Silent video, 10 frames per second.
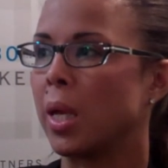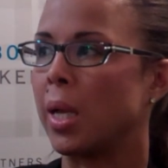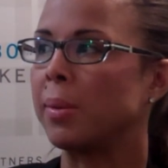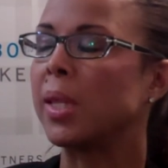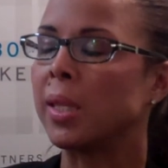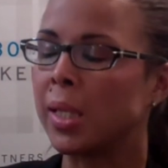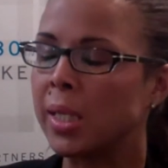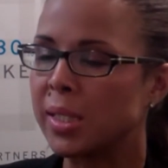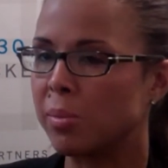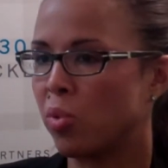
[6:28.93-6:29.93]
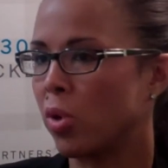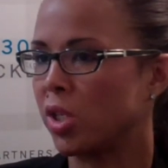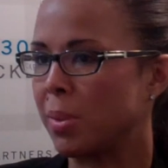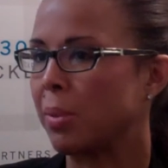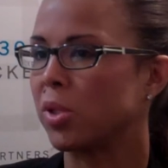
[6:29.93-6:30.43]
It is
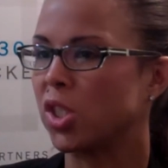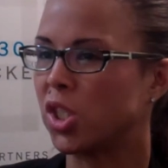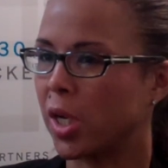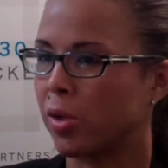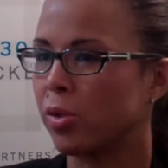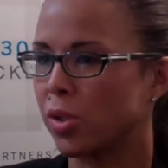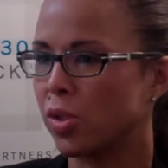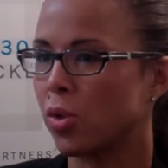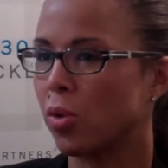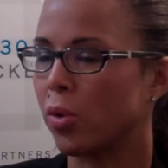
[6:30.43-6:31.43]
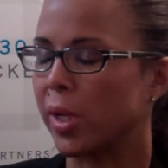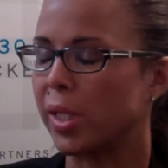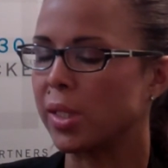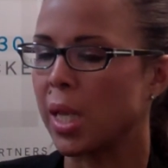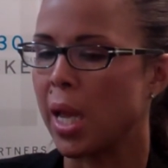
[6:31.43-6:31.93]
important to be able to share those
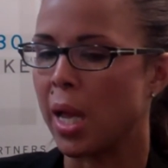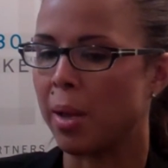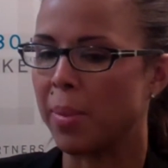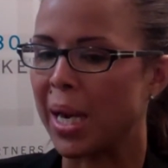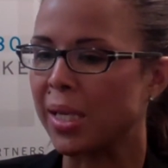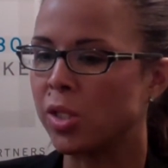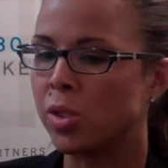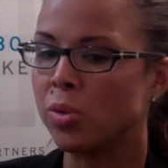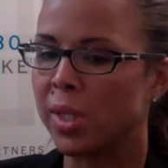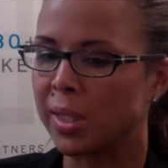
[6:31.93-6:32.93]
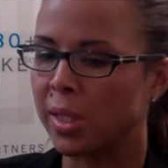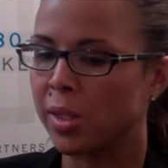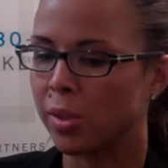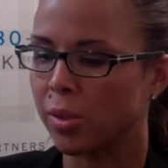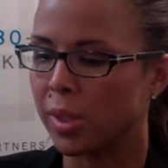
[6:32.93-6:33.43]
stories, but I do think that
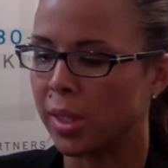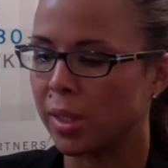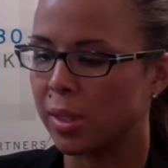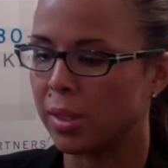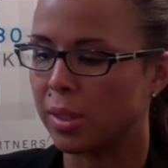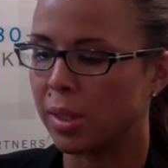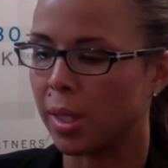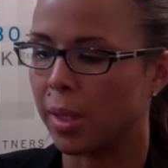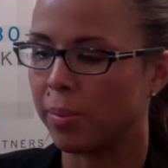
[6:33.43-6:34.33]
there is,